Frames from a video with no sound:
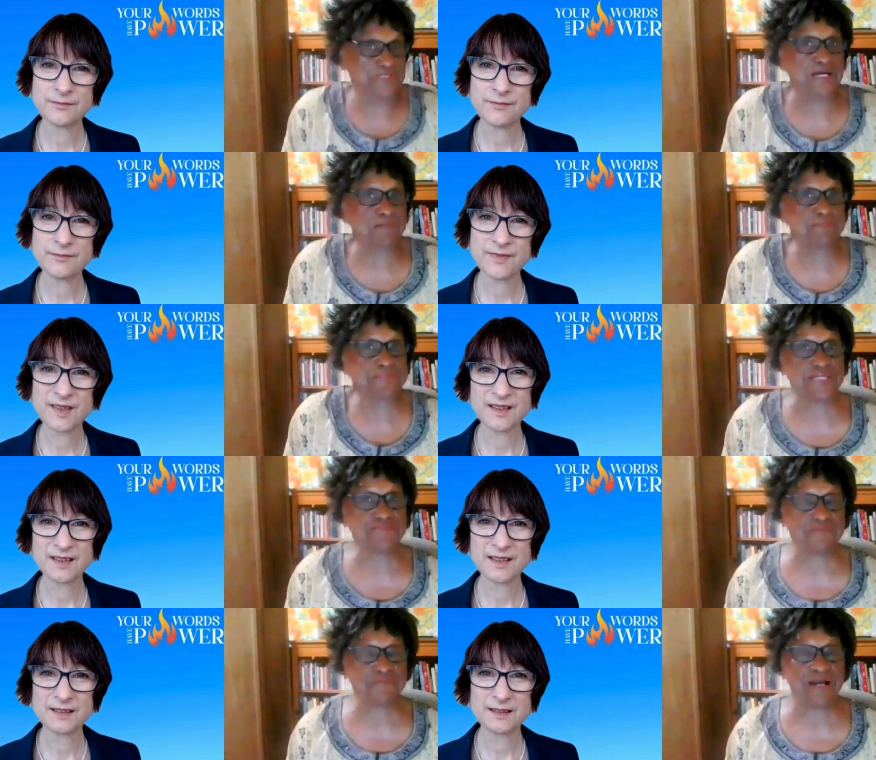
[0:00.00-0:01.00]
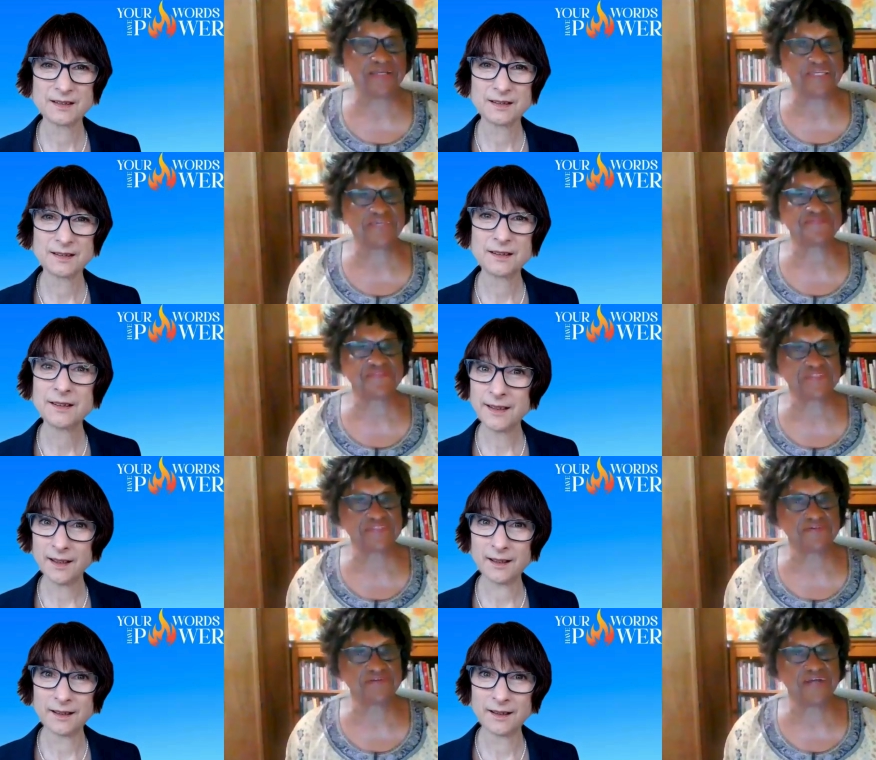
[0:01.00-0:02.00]
Speaker 1: be compensated for my gifts. And
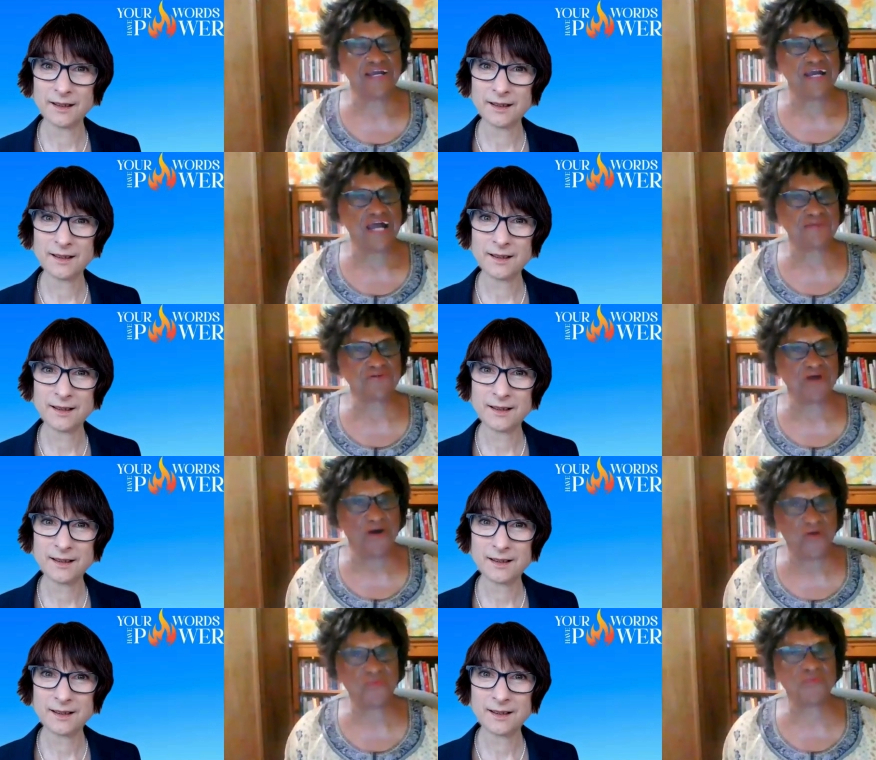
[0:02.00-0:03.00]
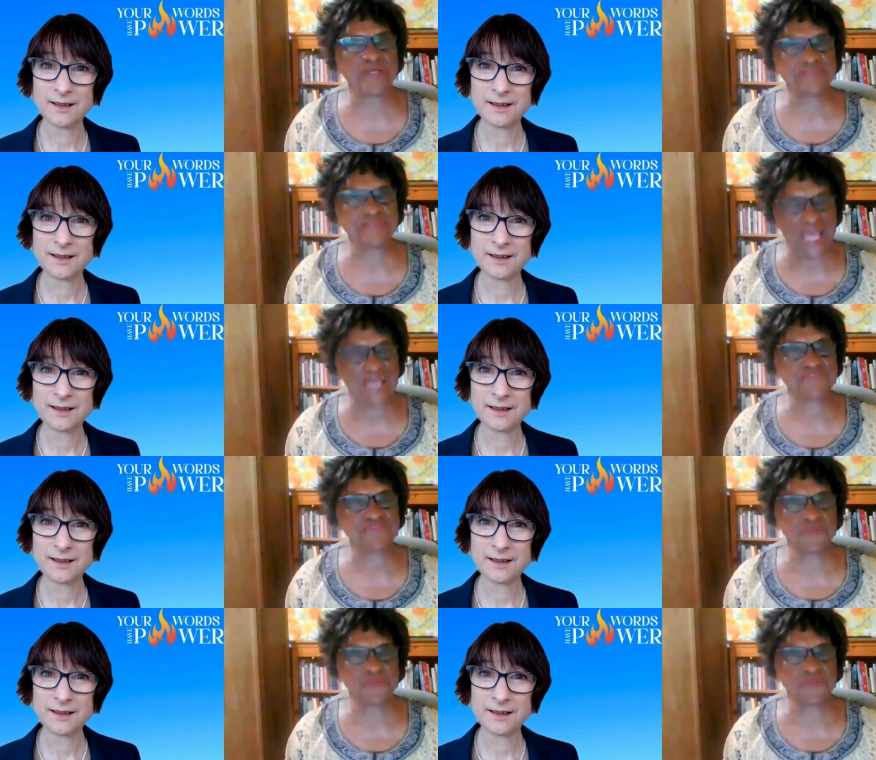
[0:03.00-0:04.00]
so I don't always ask
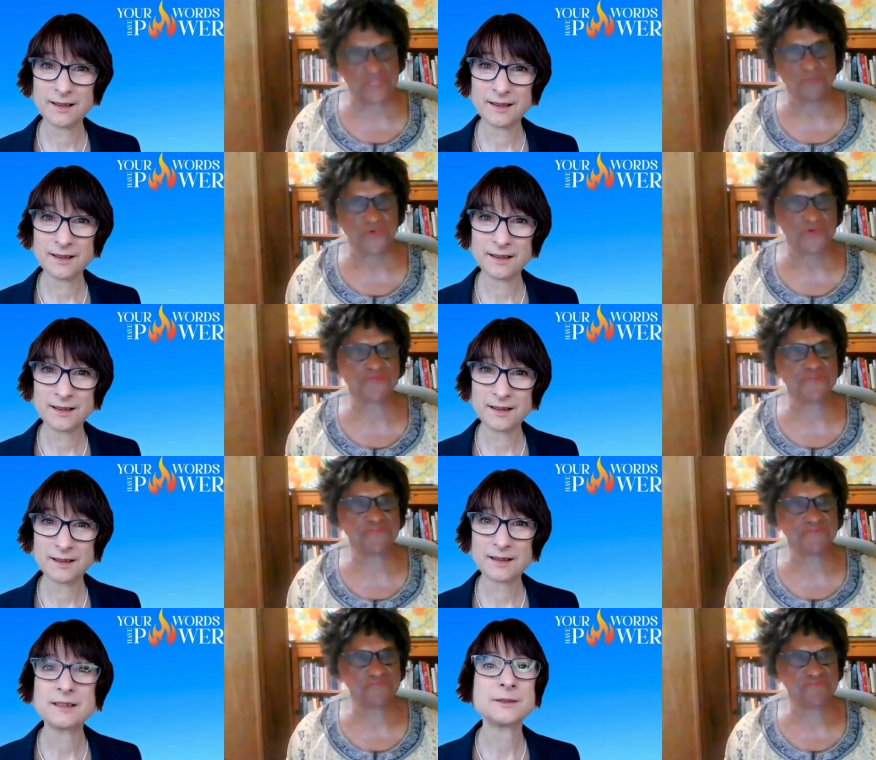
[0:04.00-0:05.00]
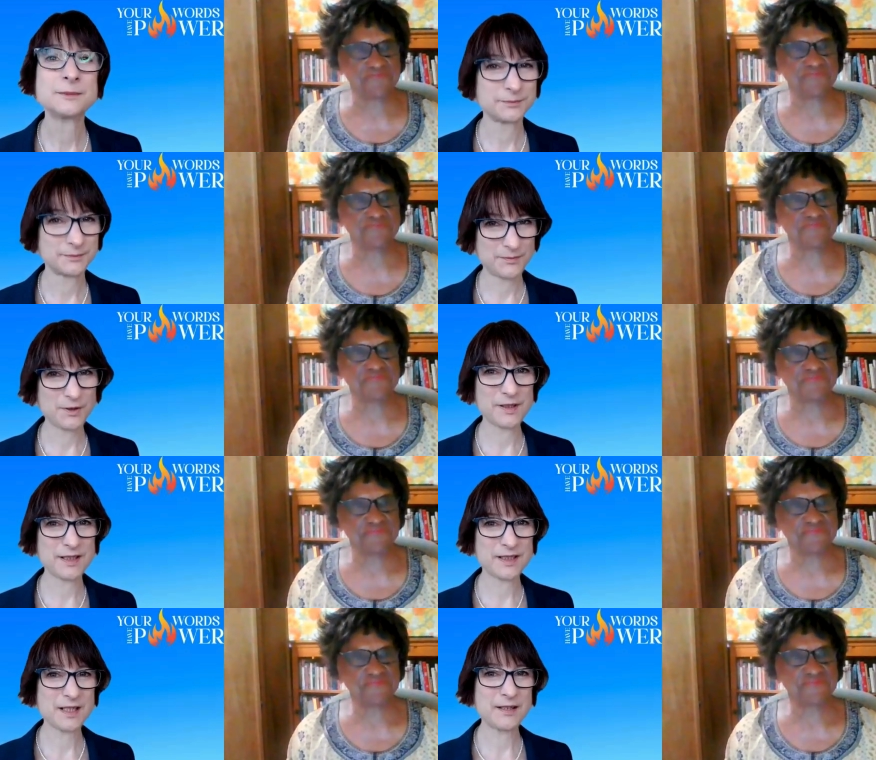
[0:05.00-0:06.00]
for what I'm worth. Got
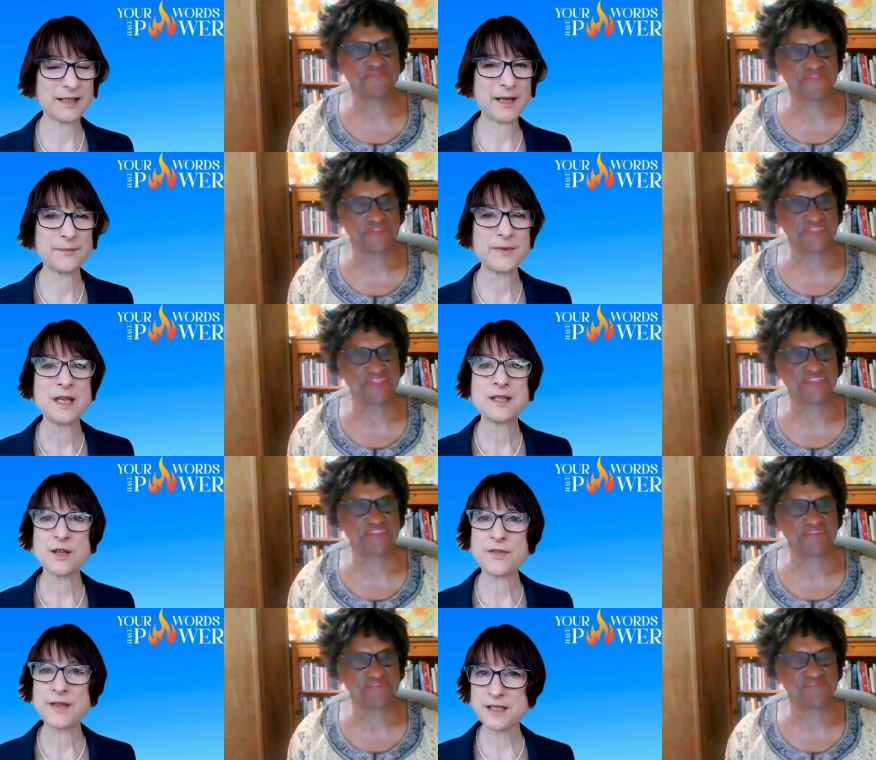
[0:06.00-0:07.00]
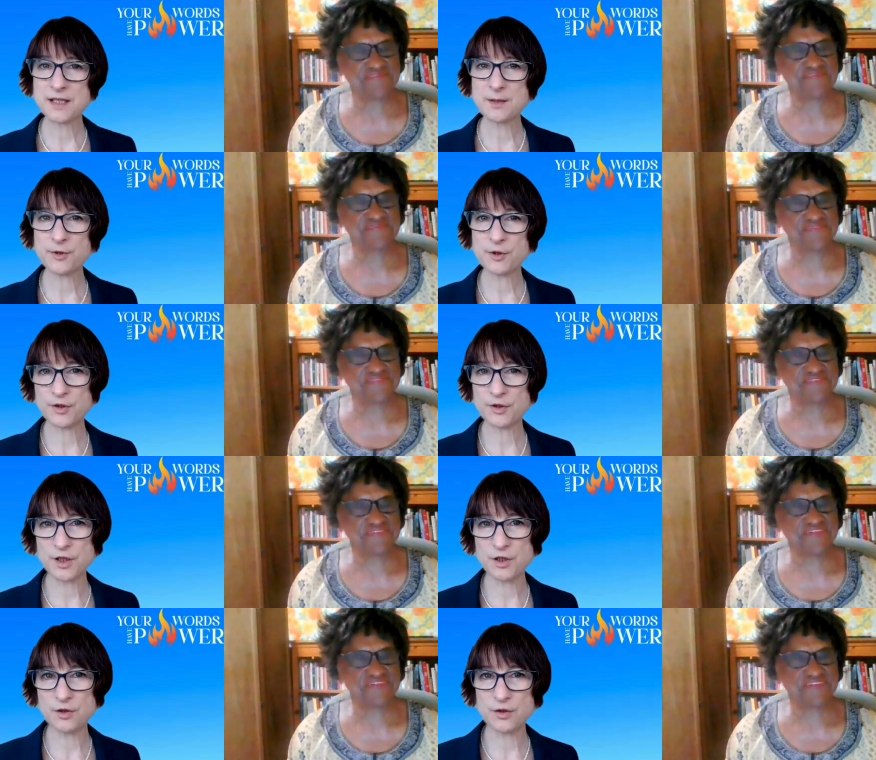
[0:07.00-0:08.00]
it.
Speaker 2: Okay. So that's the book that
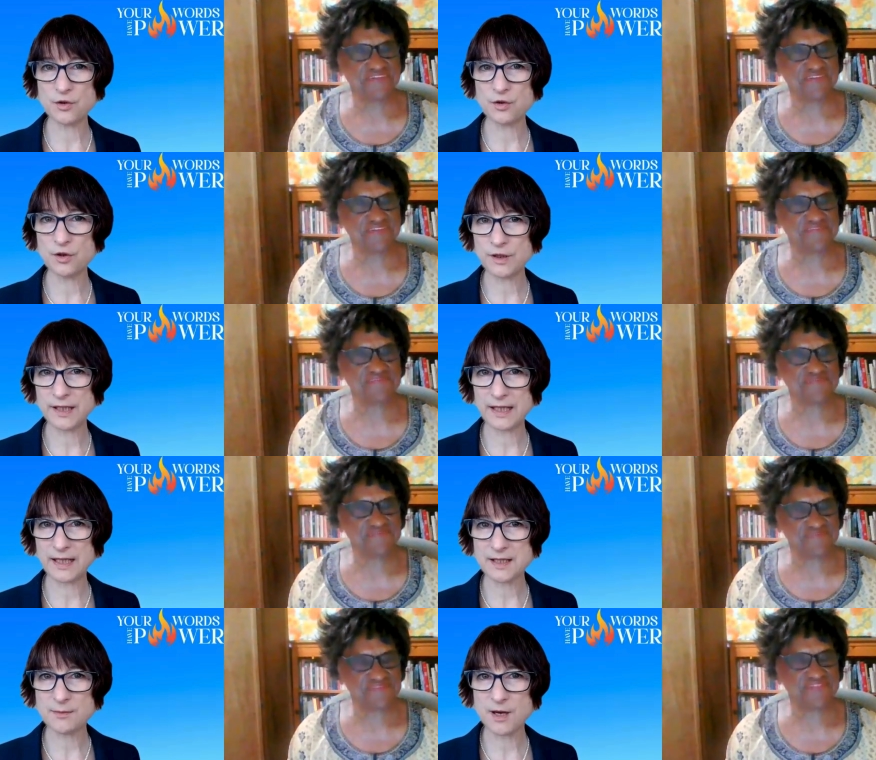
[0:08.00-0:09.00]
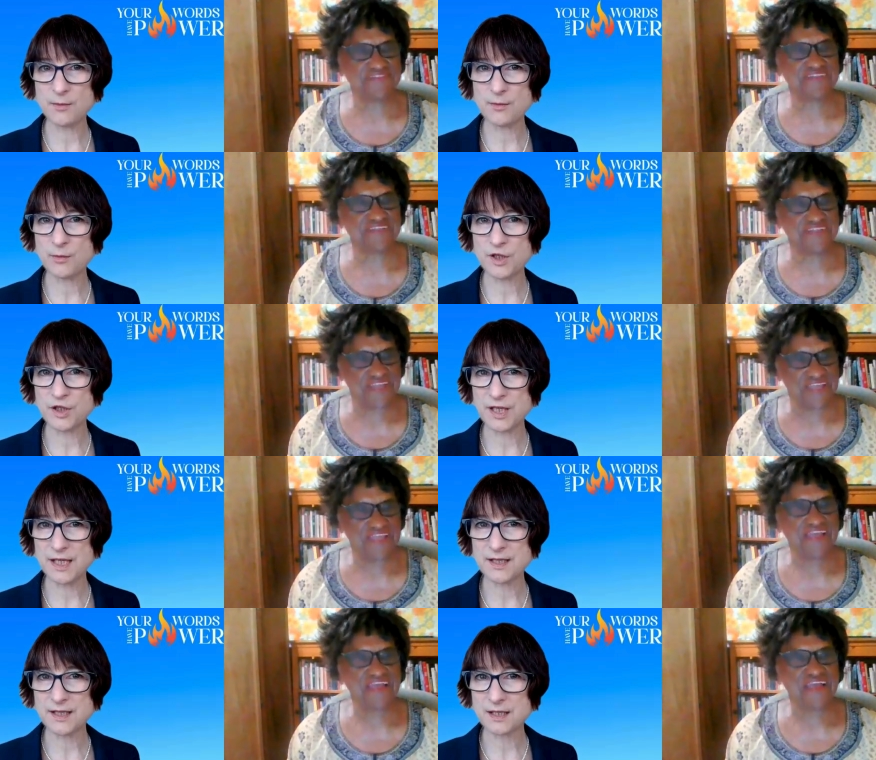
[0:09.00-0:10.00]
you you're looking at at the moment, which
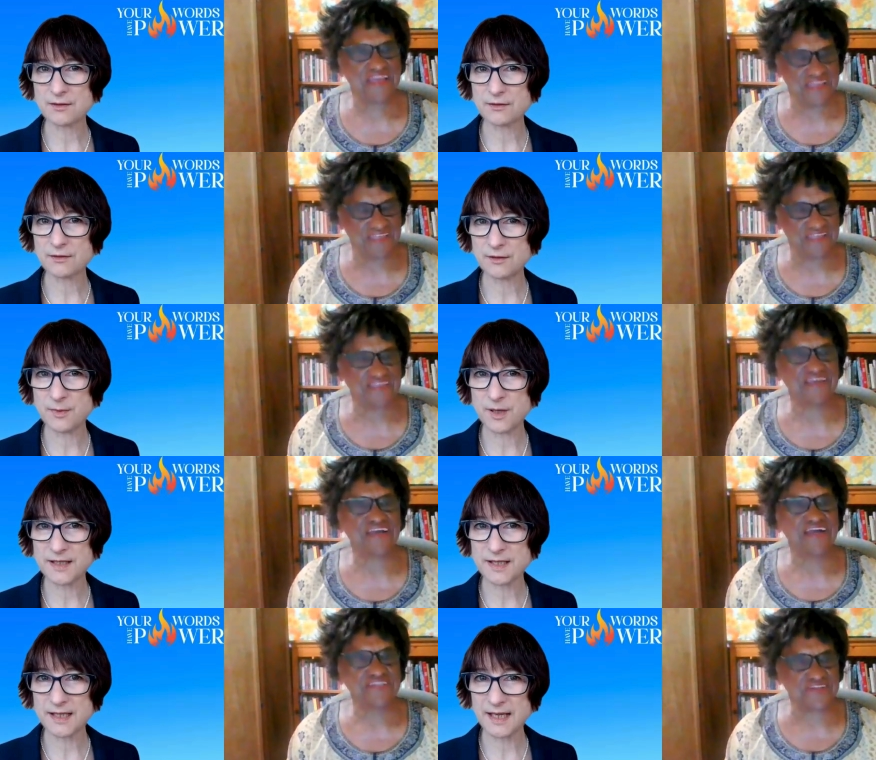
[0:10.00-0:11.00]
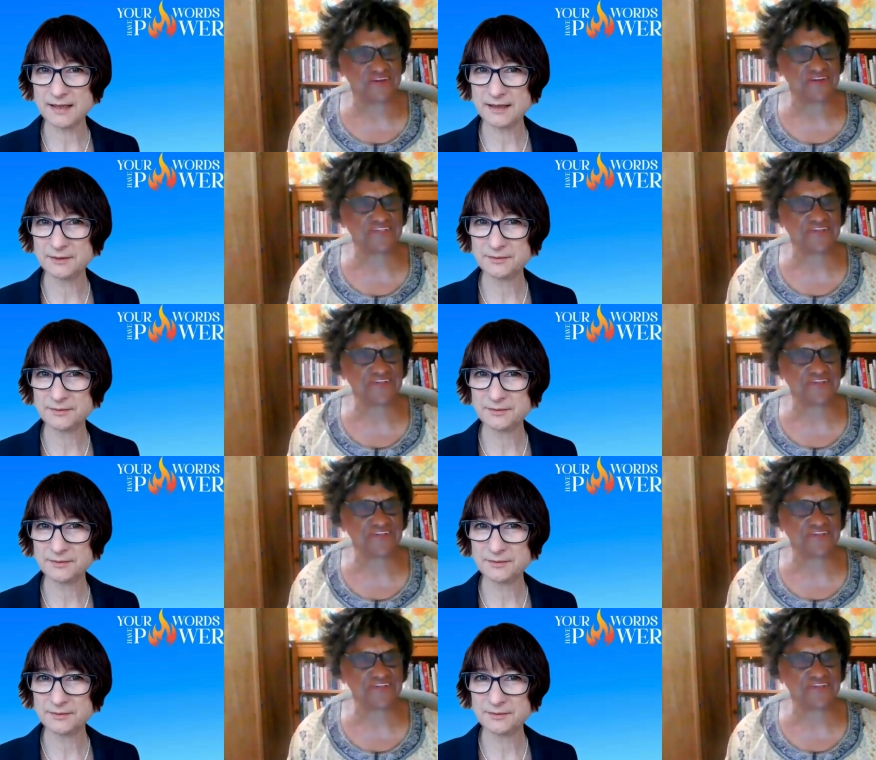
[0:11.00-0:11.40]
is remind us again.